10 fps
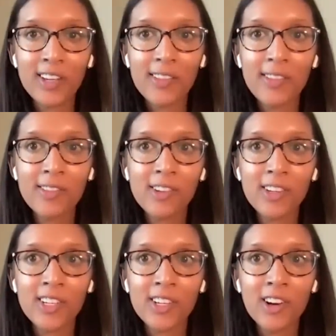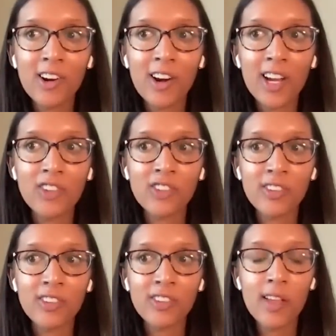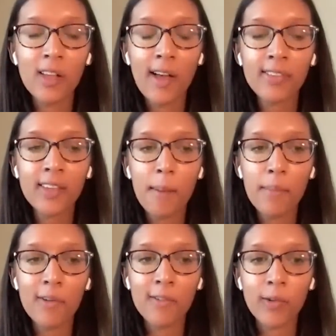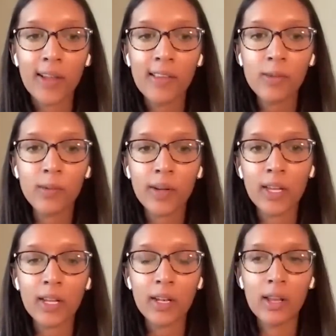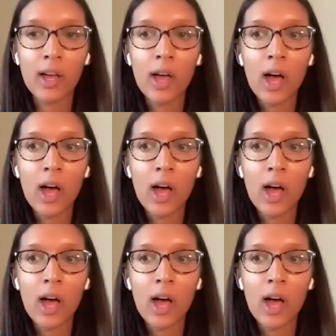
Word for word: It started occurring just in the last couple of weeks when,